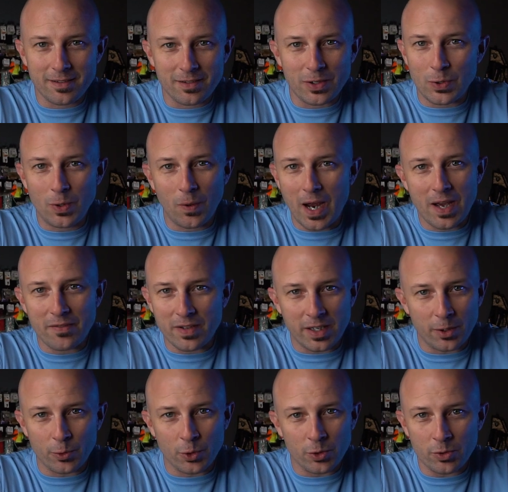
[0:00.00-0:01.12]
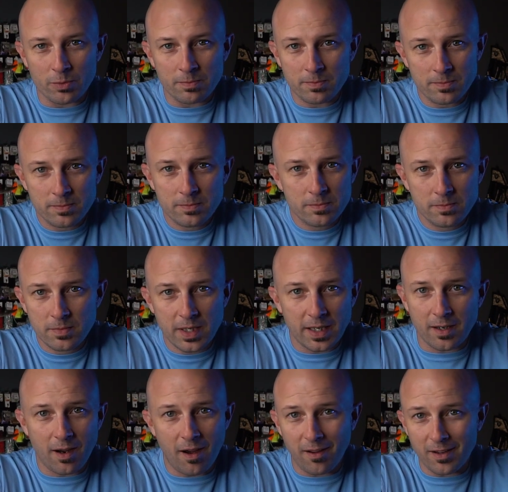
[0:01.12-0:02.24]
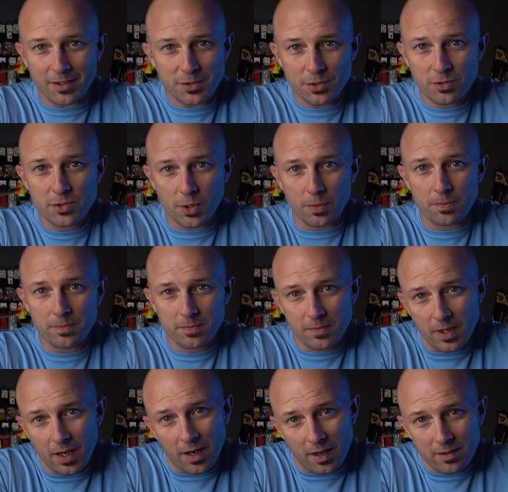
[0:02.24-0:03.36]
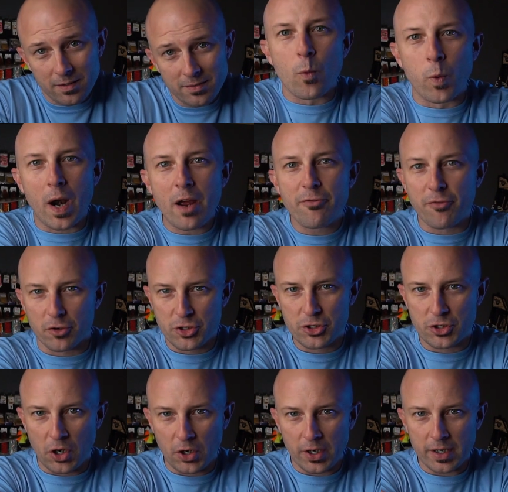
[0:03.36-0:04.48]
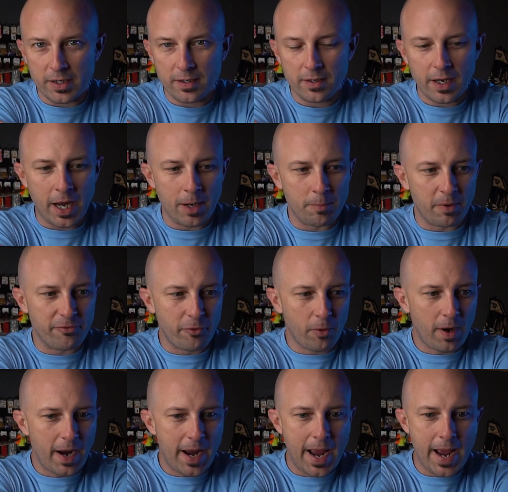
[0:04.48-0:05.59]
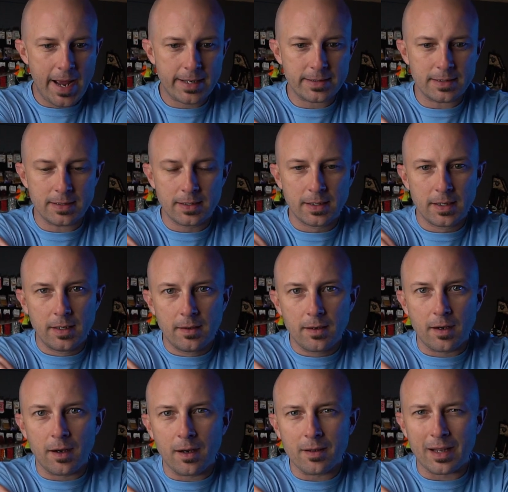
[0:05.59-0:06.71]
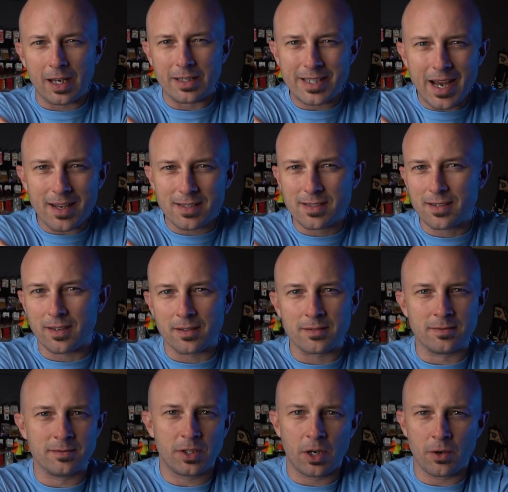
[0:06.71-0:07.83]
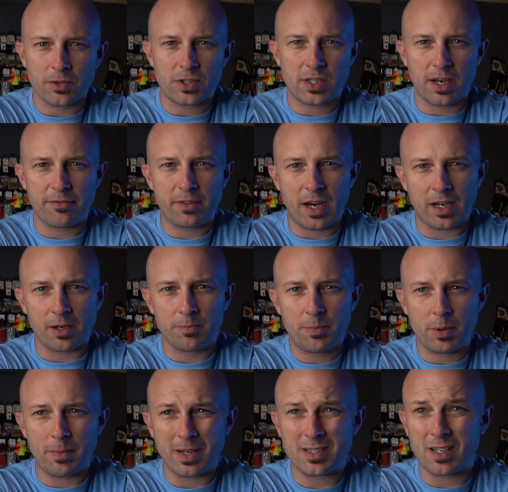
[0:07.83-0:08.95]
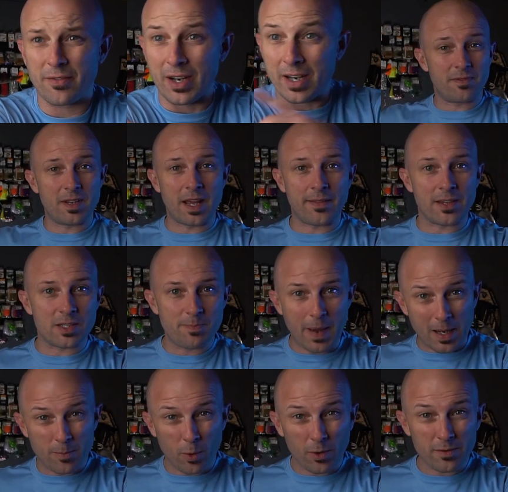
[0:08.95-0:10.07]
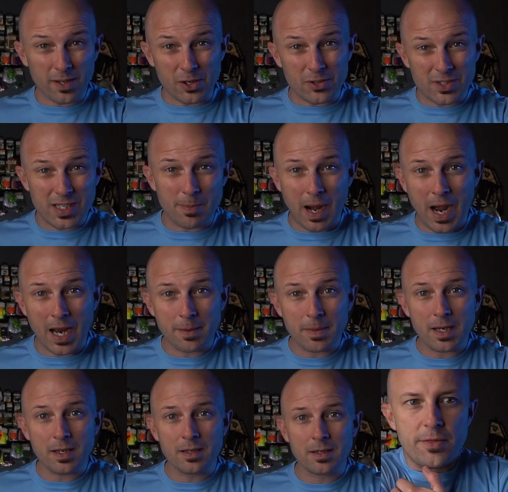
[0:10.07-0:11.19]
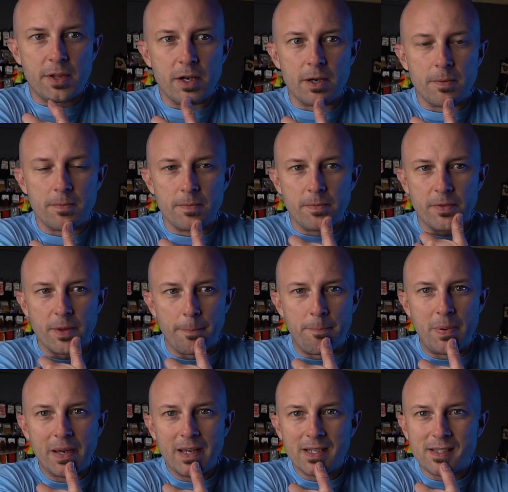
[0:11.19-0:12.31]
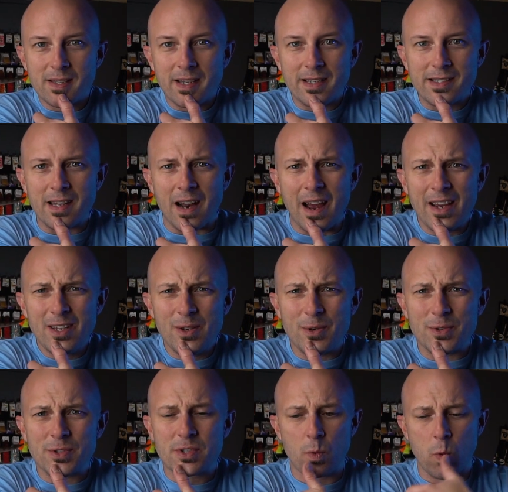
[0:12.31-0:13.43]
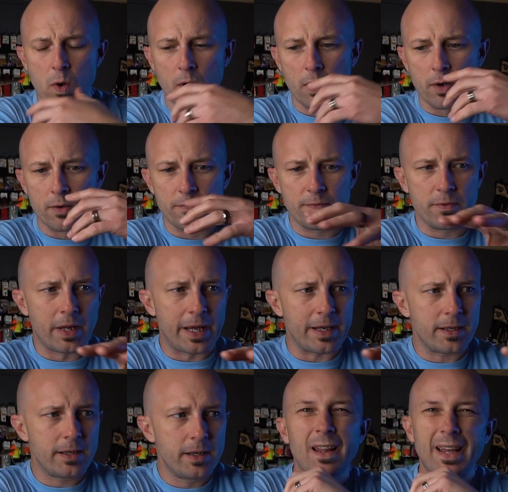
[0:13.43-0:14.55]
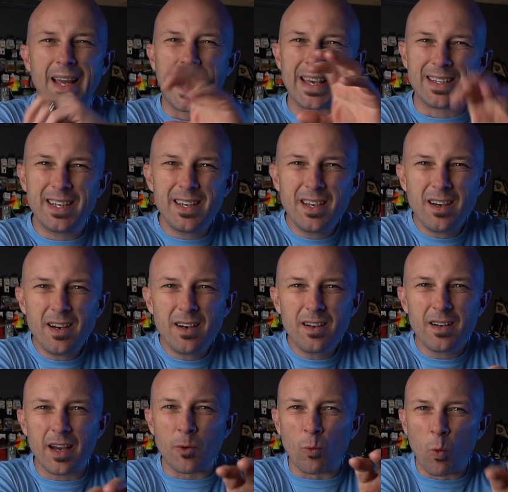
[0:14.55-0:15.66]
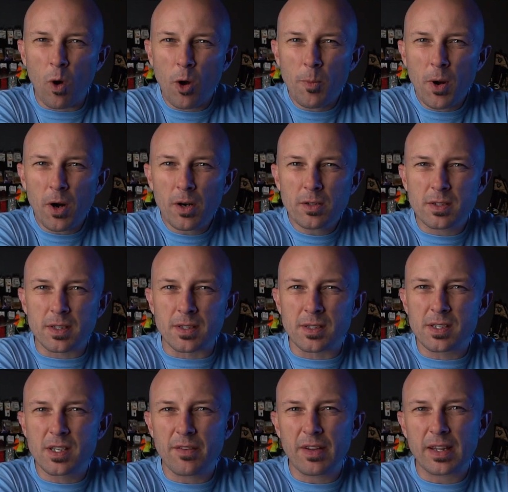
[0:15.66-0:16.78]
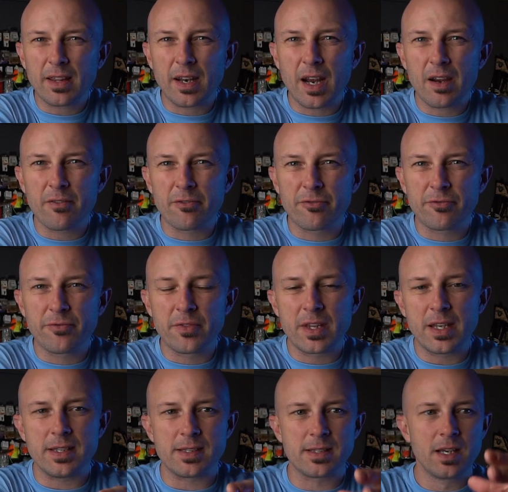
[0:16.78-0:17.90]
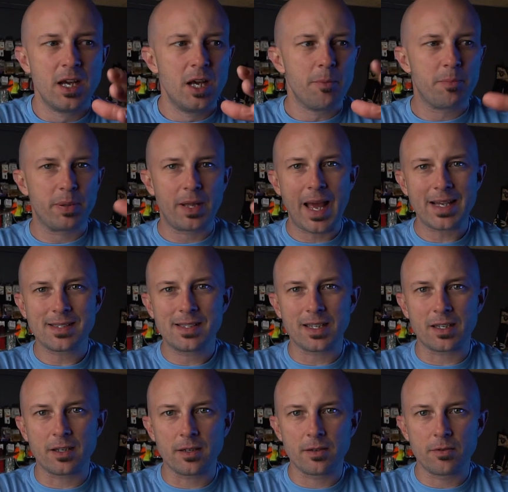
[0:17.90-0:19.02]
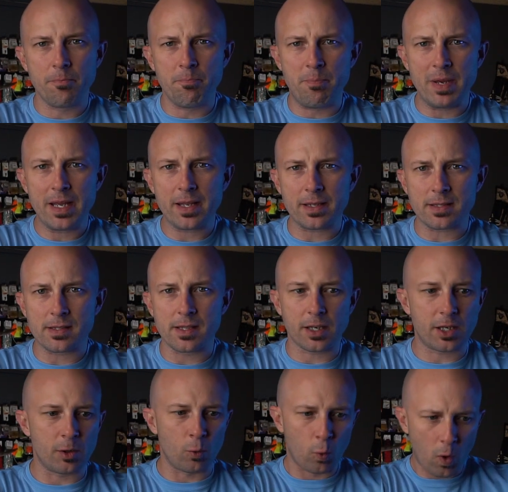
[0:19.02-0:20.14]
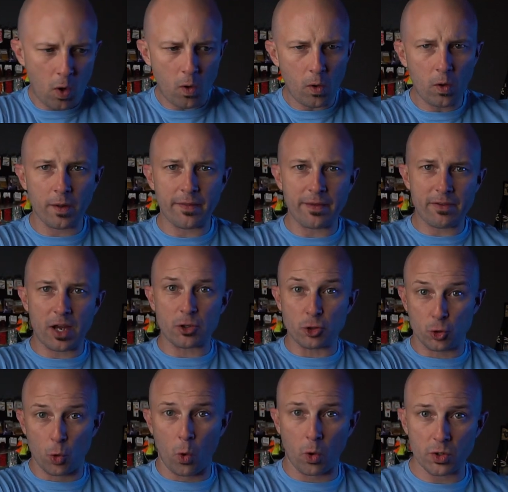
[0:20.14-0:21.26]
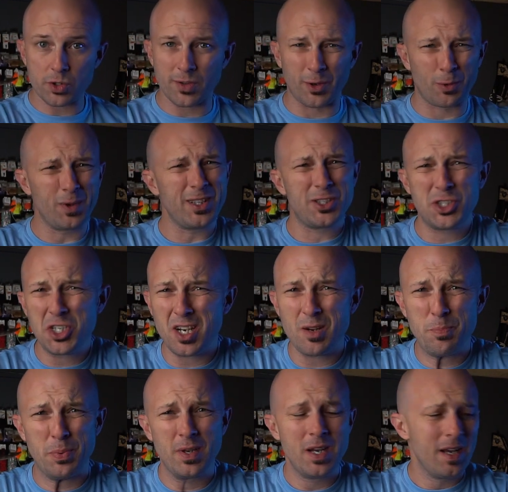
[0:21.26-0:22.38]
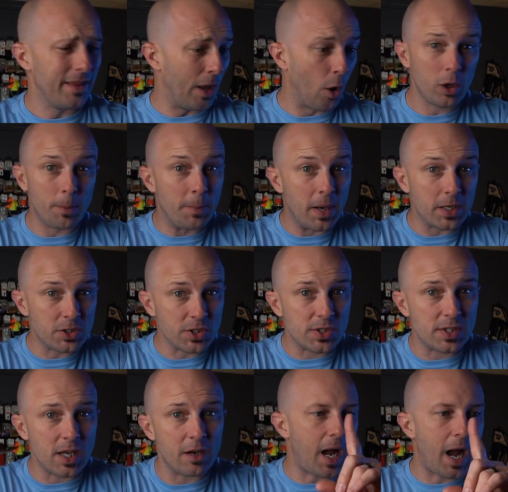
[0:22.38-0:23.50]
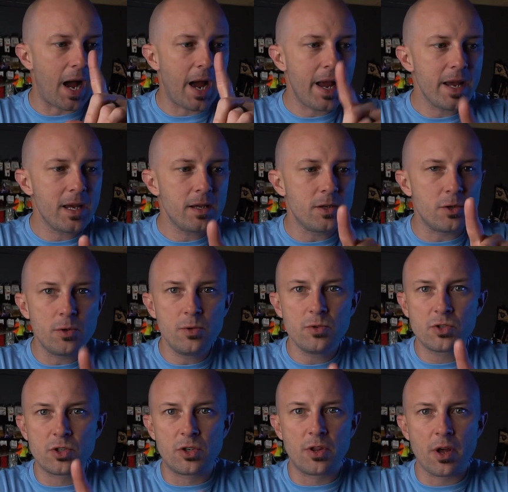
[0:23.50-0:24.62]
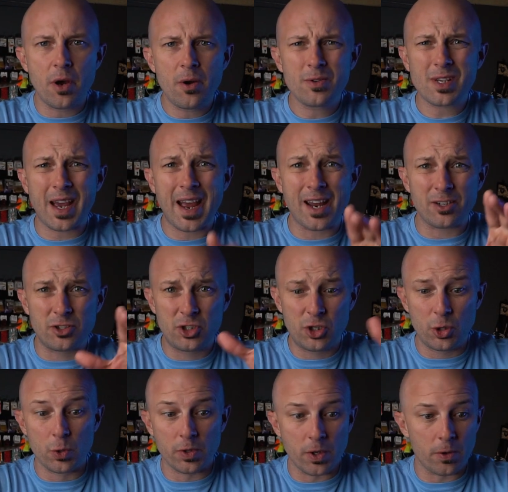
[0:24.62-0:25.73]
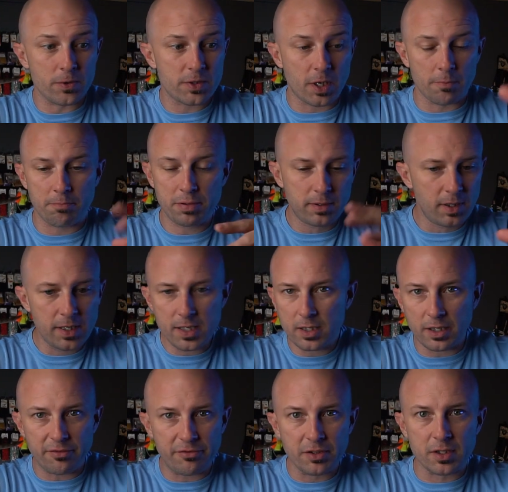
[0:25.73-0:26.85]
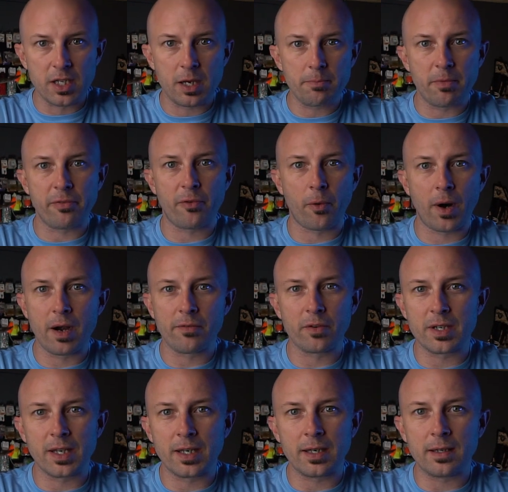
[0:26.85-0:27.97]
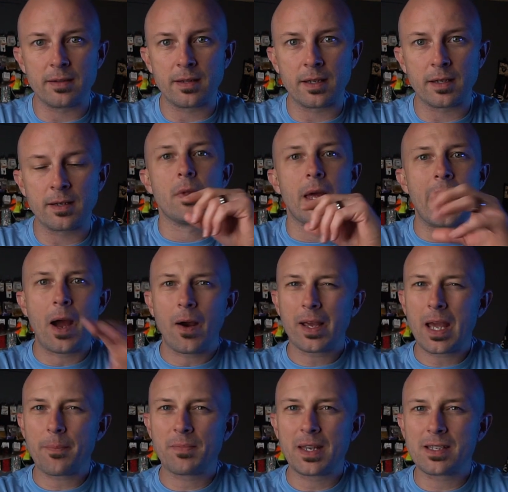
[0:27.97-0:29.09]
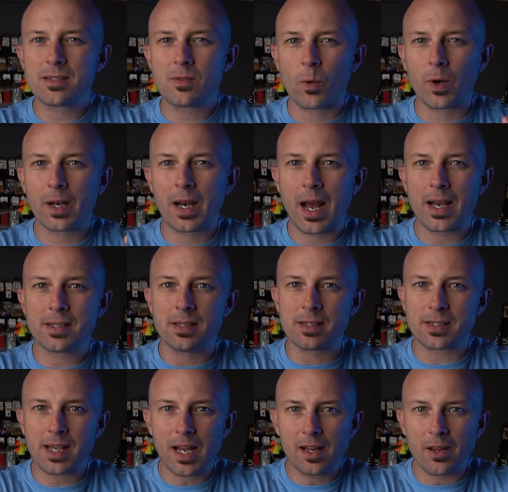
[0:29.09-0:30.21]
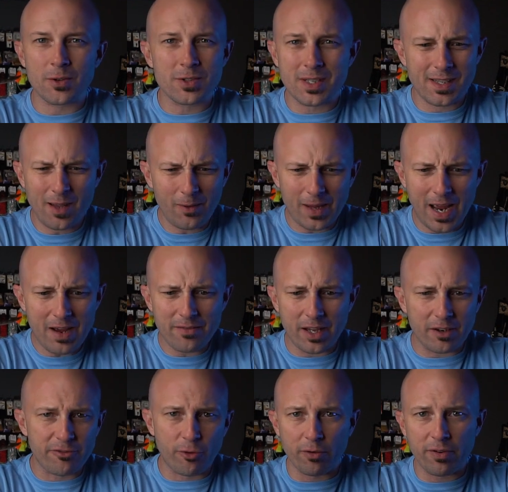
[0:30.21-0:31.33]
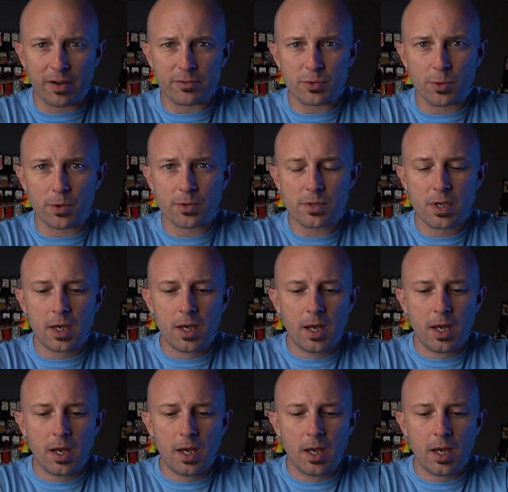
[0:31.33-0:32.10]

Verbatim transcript: you don't have any room in college. So yeah, when I first started, and before I had like a desk and, you know, stuff that I could put my stuff in, and this pegboard that you see behind me, the biggest things that I used were like IKEA and Walmart and stuff like that have these plastic bins that can roll, and they've got drawers, and they're really cheap. They hold a bunch of stuff. I used those. I had two of those completely filled up before I ever did anything. And how I kept things organized inside of those, because they only have like 4 or 5 drawers.